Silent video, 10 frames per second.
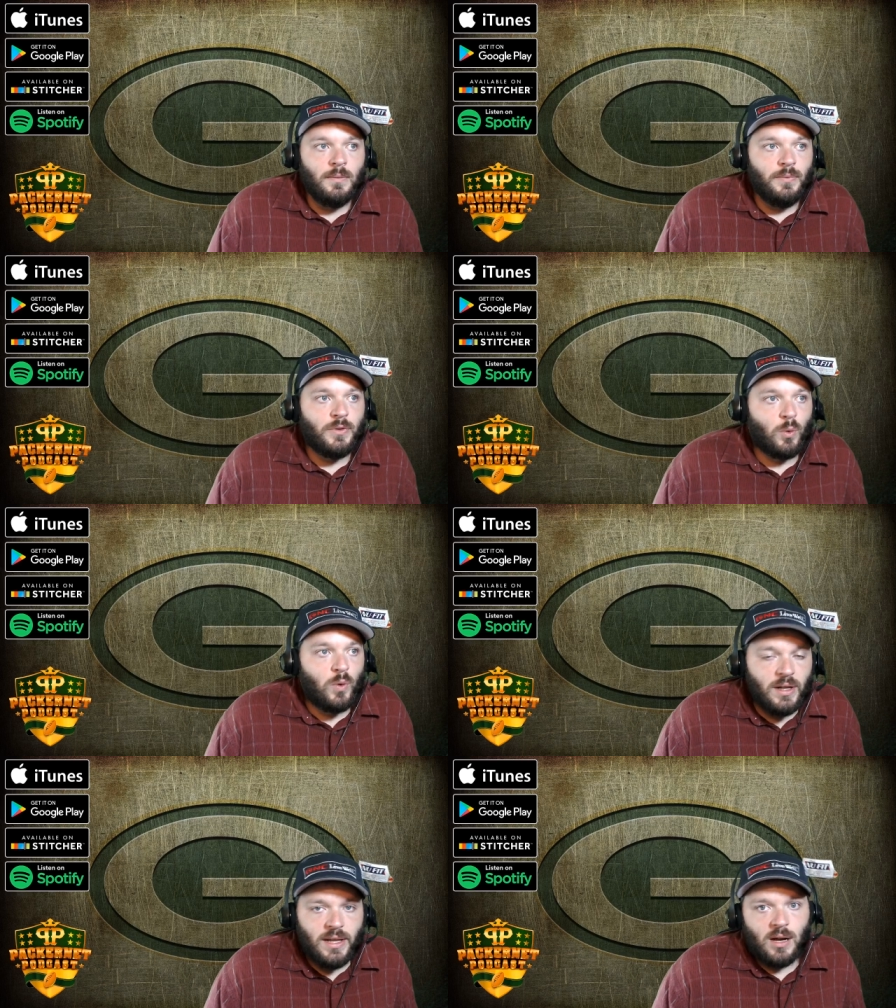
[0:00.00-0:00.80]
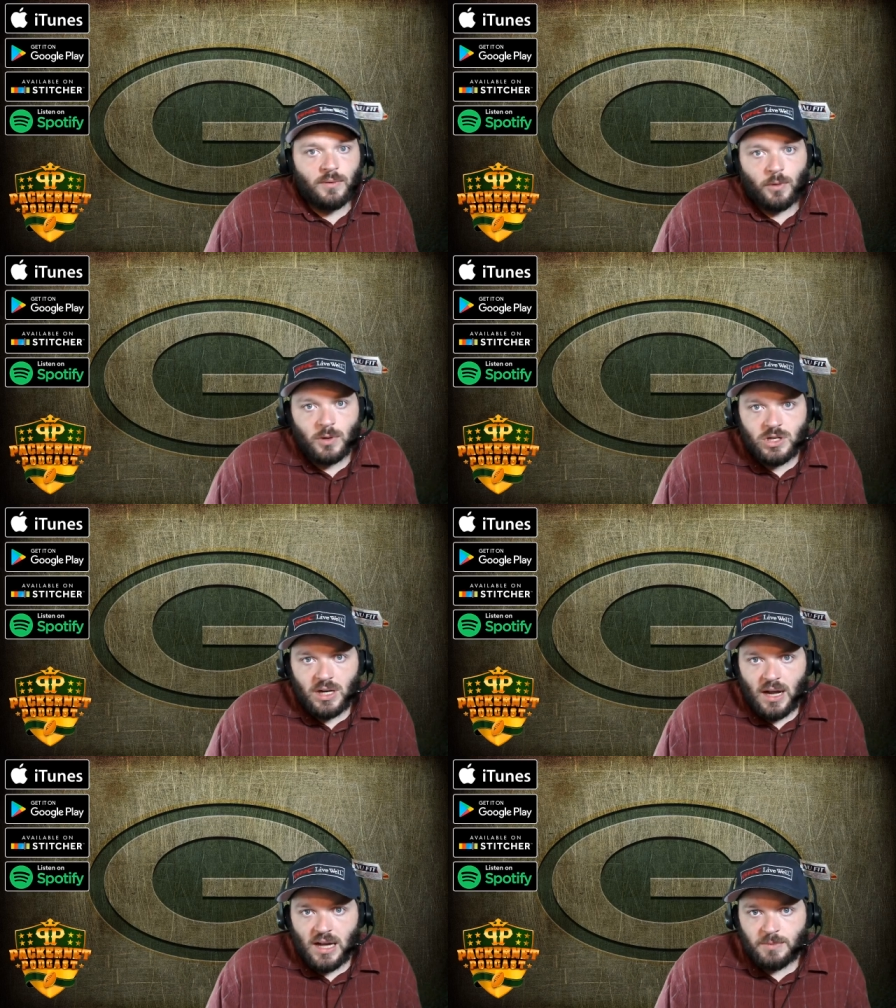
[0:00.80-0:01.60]
The really
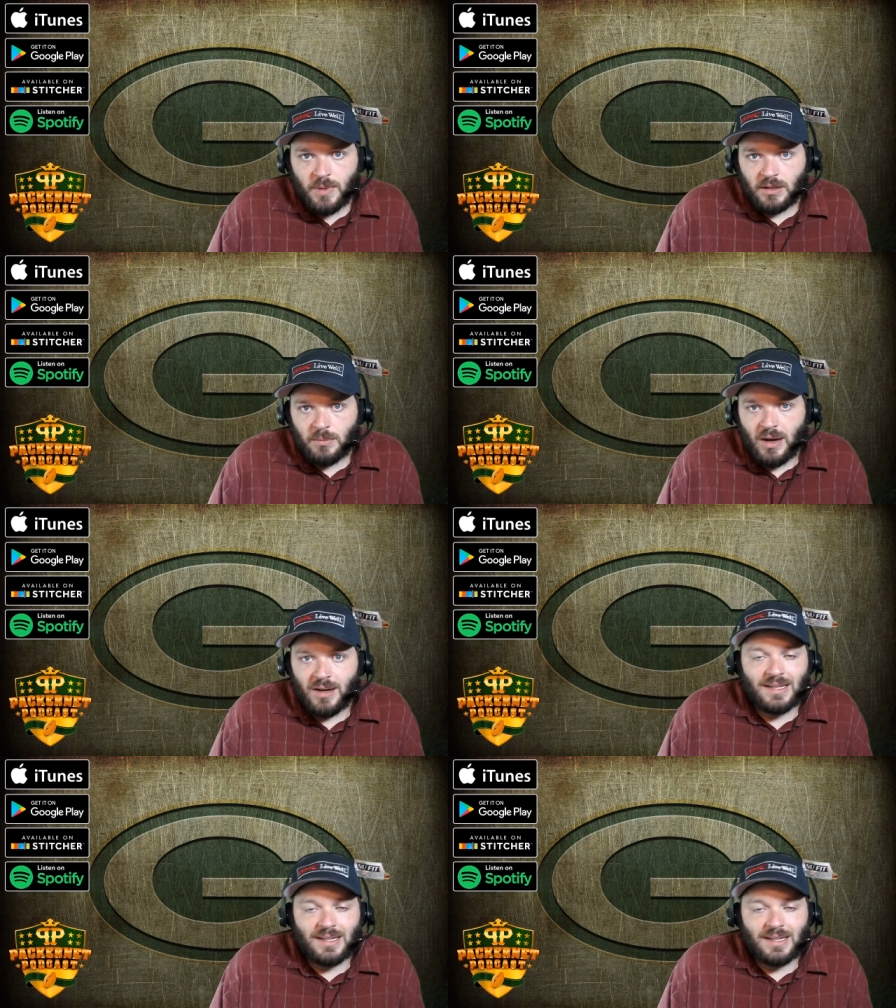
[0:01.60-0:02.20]
unfortunate aspect about it,